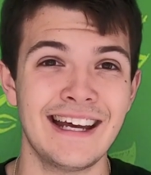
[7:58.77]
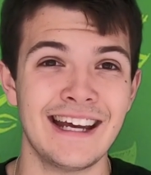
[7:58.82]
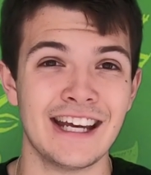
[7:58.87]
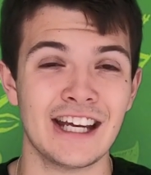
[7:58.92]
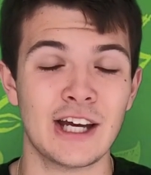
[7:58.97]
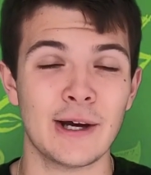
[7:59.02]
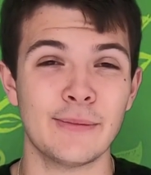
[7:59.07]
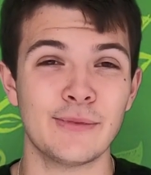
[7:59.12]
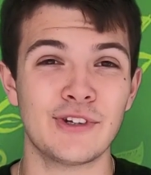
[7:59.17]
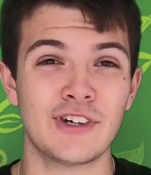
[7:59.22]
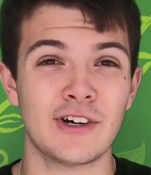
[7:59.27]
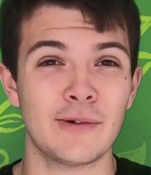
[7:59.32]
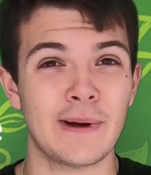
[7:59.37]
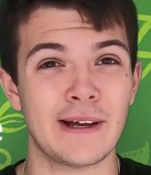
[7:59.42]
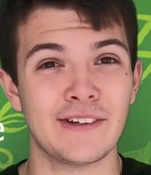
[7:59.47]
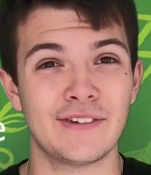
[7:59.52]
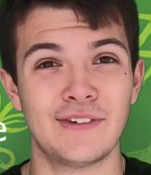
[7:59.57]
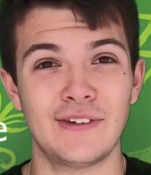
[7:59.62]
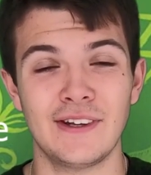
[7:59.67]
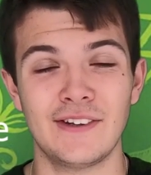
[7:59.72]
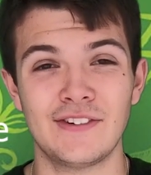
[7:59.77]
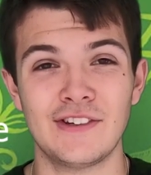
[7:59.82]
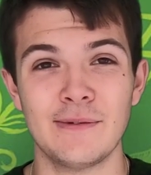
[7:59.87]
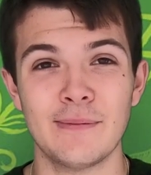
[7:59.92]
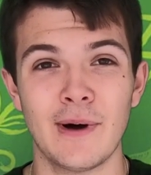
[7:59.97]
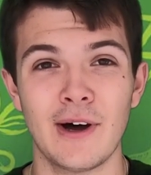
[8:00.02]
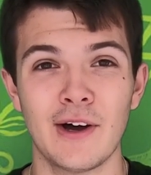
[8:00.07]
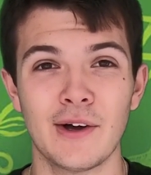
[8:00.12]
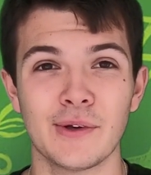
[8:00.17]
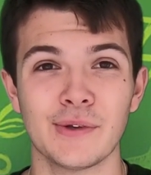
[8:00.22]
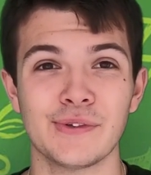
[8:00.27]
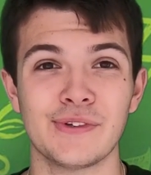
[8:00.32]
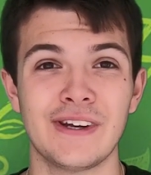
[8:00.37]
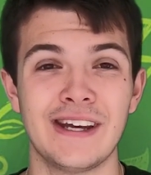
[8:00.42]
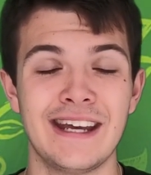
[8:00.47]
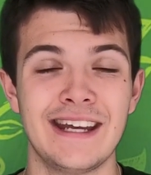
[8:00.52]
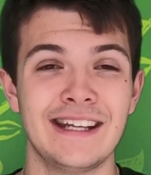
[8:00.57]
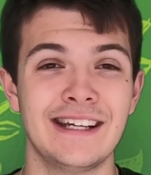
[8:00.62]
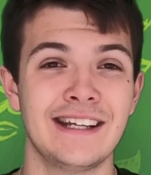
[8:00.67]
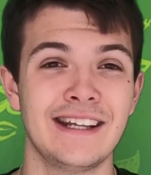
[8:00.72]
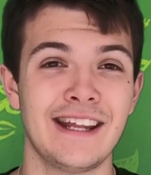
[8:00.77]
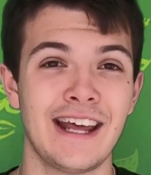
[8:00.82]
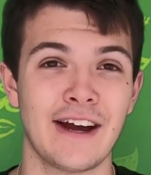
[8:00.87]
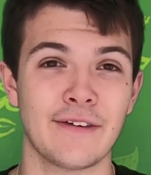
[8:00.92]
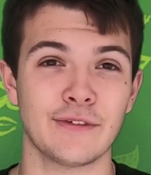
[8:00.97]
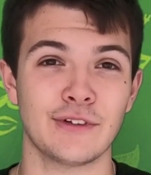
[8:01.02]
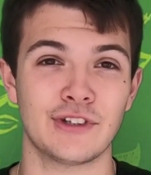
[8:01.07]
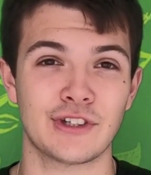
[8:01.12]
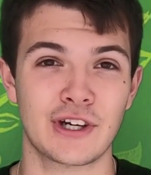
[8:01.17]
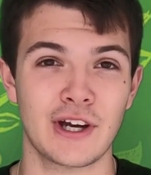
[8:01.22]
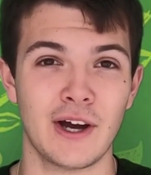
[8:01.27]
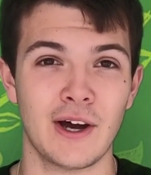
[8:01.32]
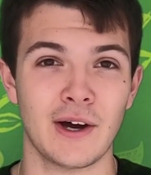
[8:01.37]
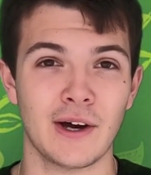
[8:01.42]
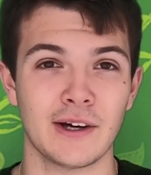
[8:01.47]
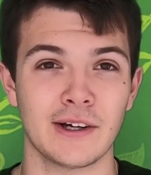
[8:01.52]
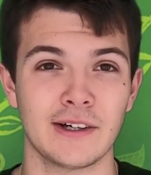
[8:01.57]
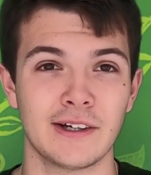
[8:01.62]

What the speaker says: It comes in at about 60 miles in the average car.